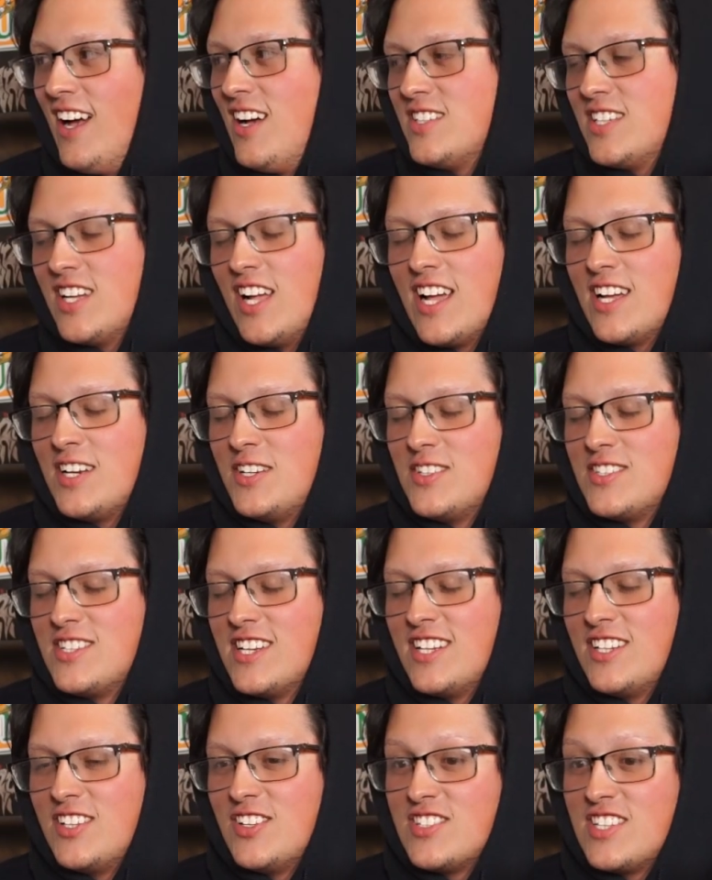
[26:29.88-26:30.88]
was like, I can do
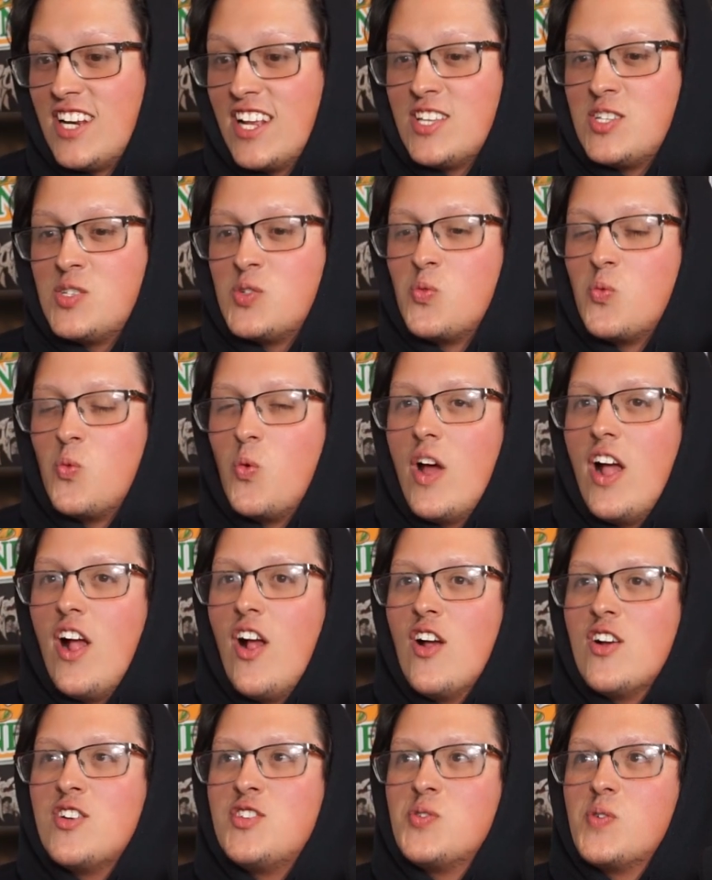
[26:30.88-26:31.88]
this. And I
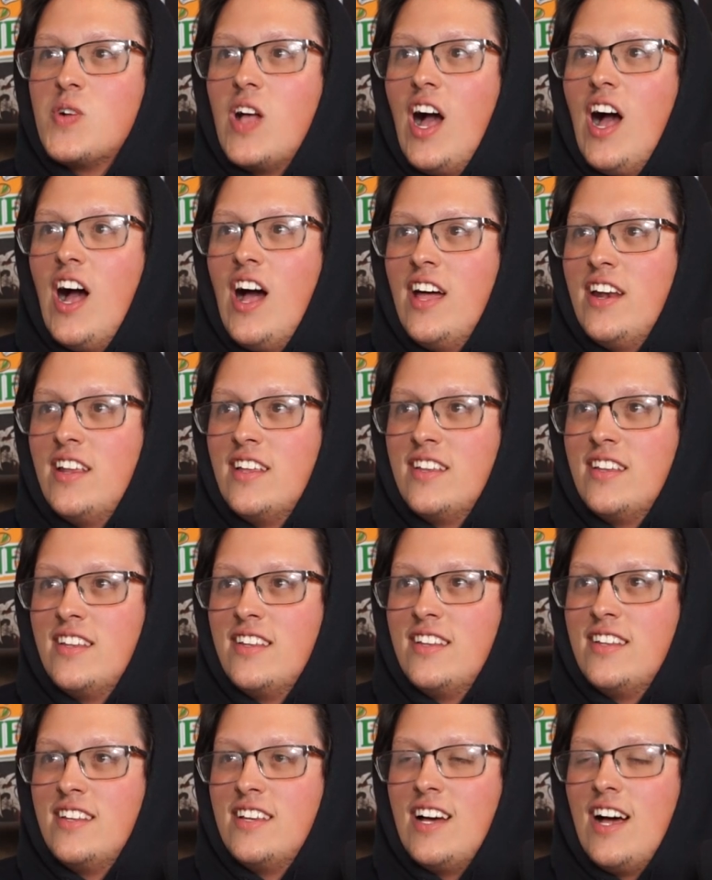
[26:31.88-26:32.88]
swear to God,
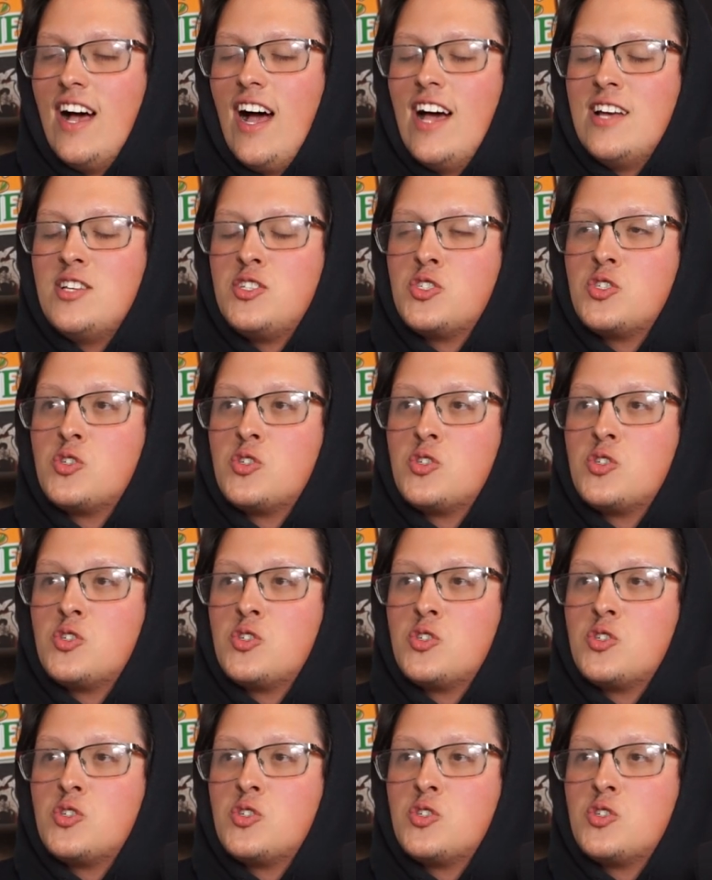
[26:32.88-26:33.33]
the